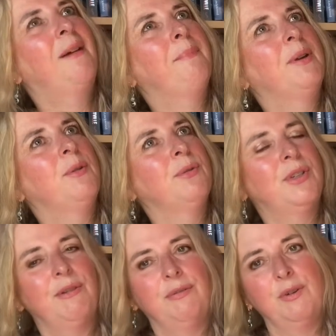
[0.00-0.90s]

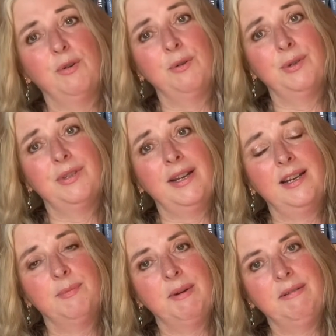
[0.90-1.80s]
also, of course,
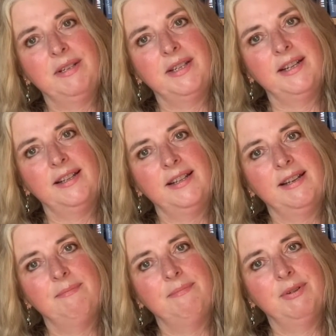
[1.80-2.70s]
experiencing
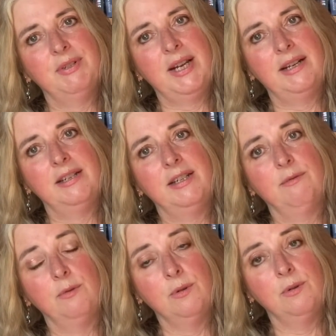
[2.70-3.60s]
the brutality
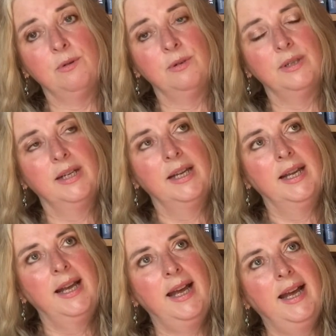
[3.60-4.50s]
of war.
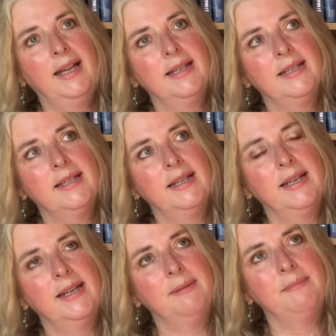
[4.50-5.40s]
And
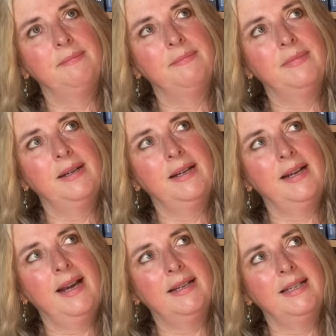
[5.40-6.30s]

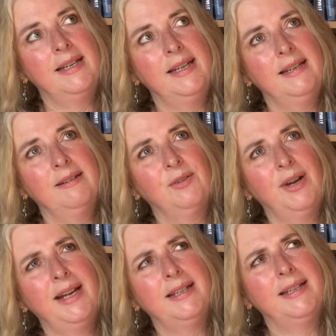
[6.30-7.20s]
Hetty,
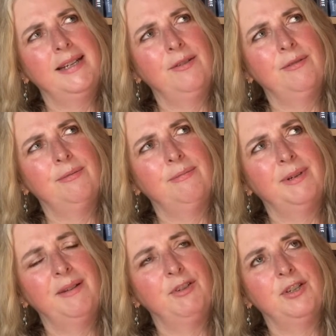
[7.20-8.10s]
or
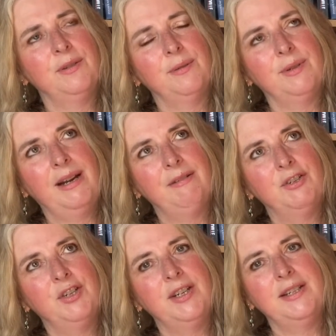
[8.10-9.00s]
whatever she's called,
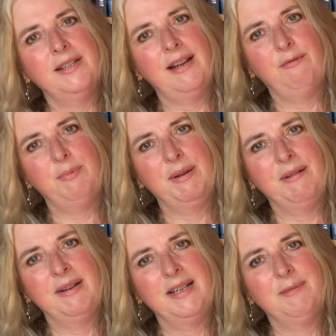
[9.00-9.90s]
Harriet, she's left
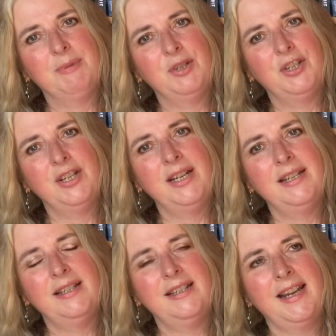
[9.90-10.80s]
behind, but she
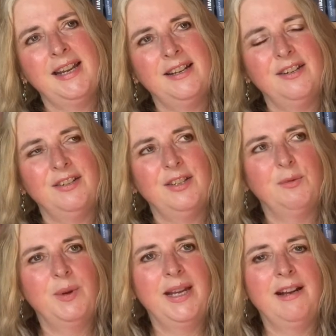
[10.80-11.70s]
is taken under the
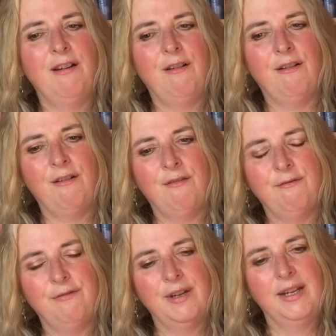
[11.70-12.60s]
wing
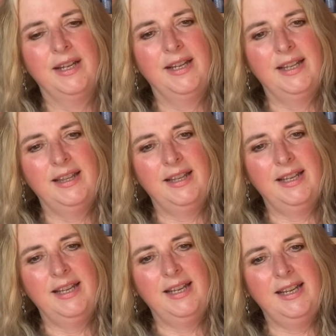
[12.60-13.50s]
of
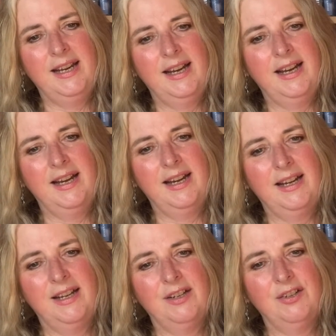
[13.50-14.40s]
the